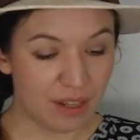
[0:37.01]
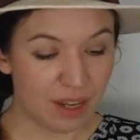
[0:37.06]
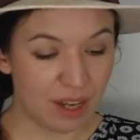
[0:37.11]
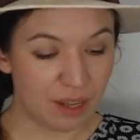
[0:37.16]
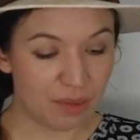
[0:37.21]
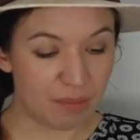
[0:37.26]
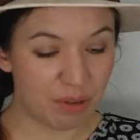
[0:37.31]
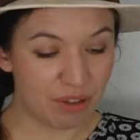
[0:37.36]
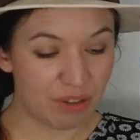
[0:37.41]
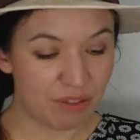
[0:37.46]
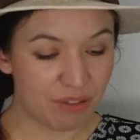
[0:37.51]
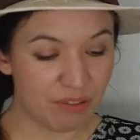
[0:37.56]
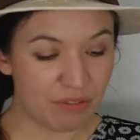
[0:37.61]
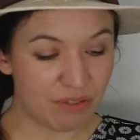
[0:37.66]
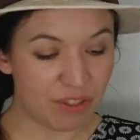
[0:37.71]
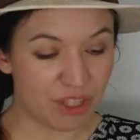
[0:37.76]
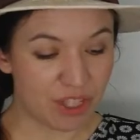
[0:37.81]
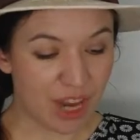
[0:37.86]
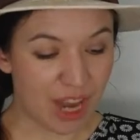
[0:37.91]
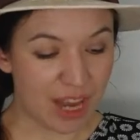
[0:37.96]
and brother
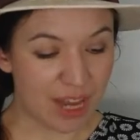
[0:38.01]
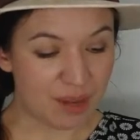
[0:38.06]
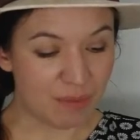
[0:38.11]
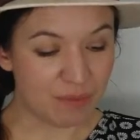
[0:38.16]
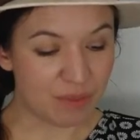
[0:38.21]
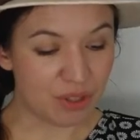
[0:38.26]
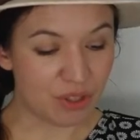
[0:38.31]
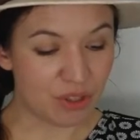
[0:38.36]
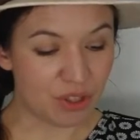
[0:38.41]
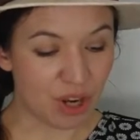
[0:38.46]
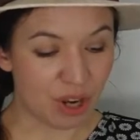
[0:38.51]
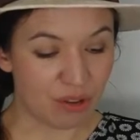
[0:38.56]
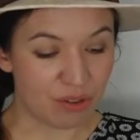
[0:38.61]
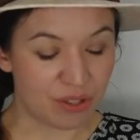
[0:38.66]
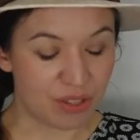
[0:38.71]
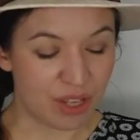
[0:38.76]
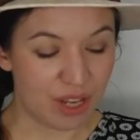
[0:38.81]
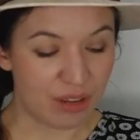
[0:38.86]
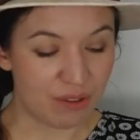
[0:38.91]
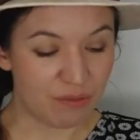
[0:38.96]
of James,
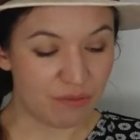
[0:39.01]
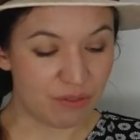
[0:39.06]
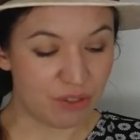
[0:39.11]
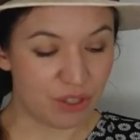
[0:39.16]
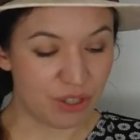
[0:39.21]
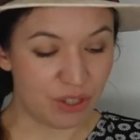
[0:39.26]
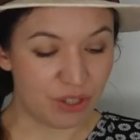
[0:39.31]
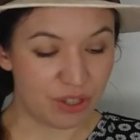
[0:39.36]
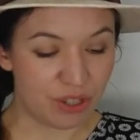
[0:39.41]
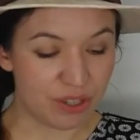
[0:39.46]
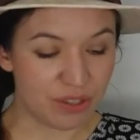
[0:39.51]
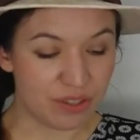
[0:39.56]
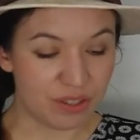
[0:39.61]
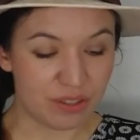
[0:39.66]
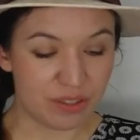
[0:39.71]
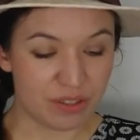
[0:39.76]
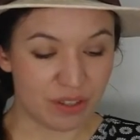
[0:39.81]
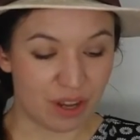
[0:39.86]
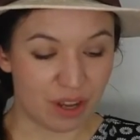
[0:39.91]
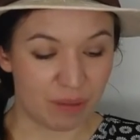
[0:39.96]
Joseph, Judas, and
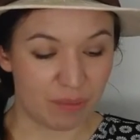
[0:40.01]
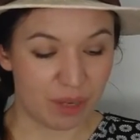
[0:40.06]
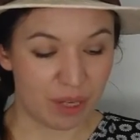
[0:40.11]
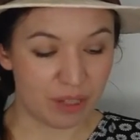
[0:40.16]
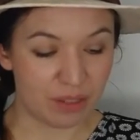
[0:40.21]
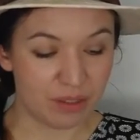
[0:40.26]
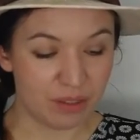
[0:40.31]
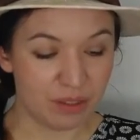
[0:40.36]
Simon?